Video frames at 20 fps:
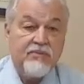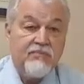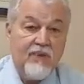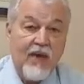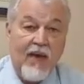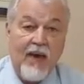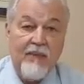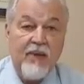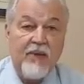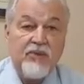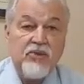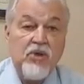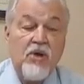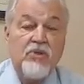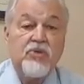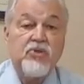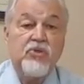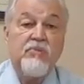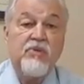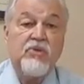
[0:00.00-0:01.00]
not
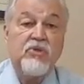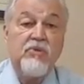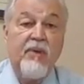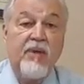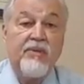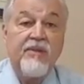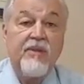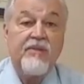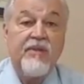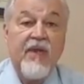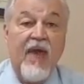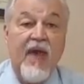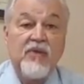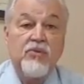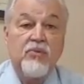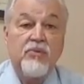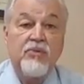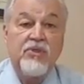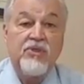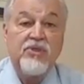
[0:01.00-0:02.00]
talking so much about the
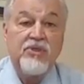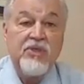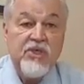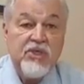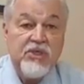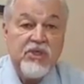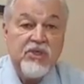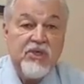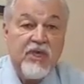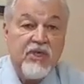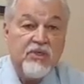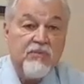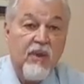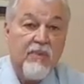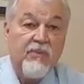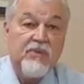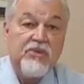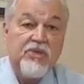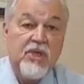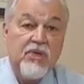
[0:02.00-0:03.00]
actual diseases as
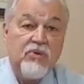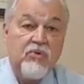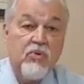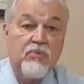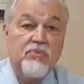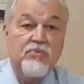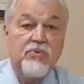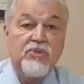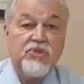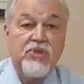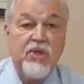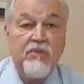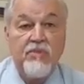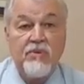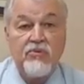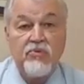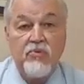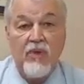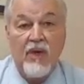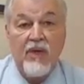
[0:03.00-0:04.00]
maybe syndromes or
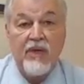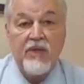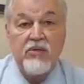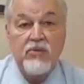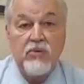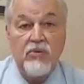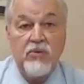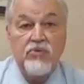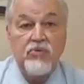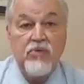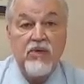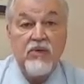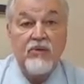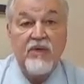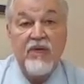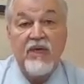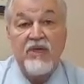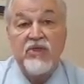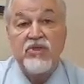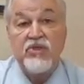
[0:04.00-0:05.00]
symptoms related to adrenal
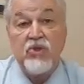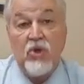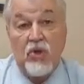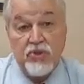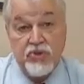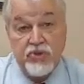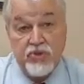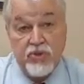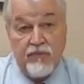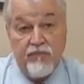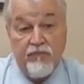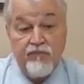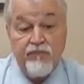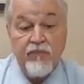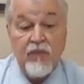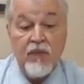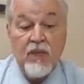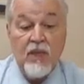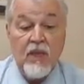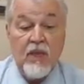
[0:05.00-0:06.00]
exhaustion.
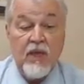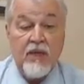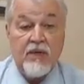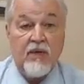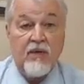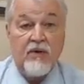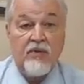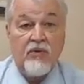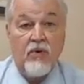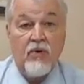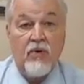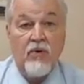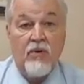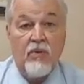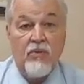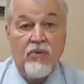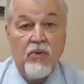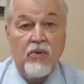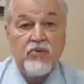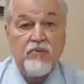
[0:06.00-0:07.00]
Now, there are
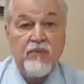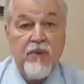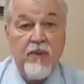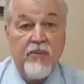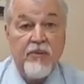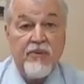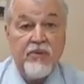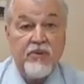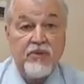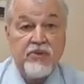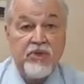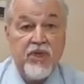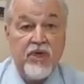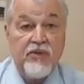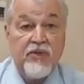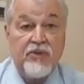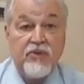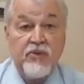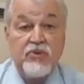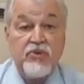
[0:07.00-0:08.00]
those people that will tell you
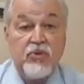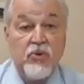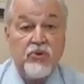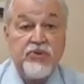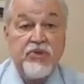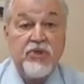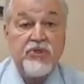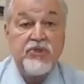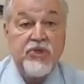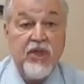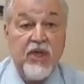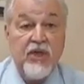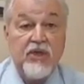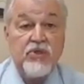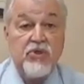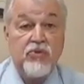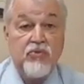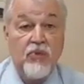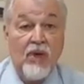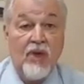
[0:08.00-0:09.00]
that there's no such thing as
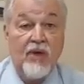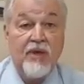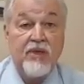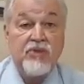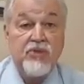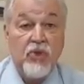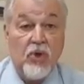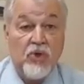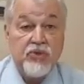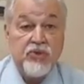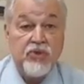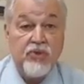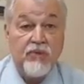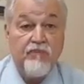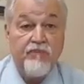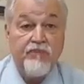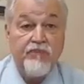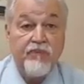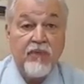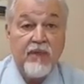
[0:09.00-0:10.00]
adrenal exhaustion,
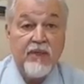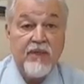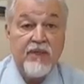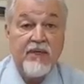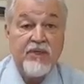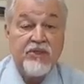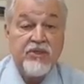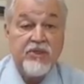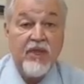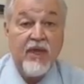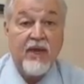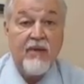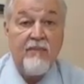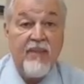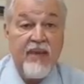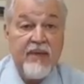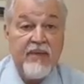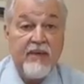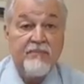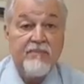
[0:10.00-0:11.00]
that it's like a
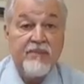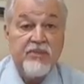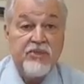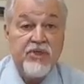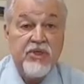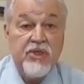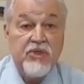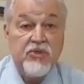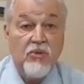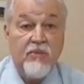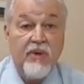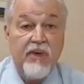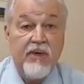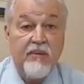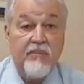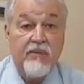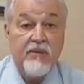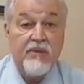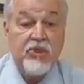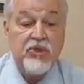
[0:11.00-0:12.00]
made-up disease or
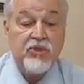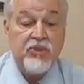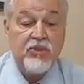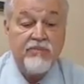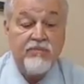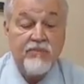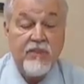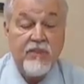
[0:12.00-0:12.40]
made-up condition.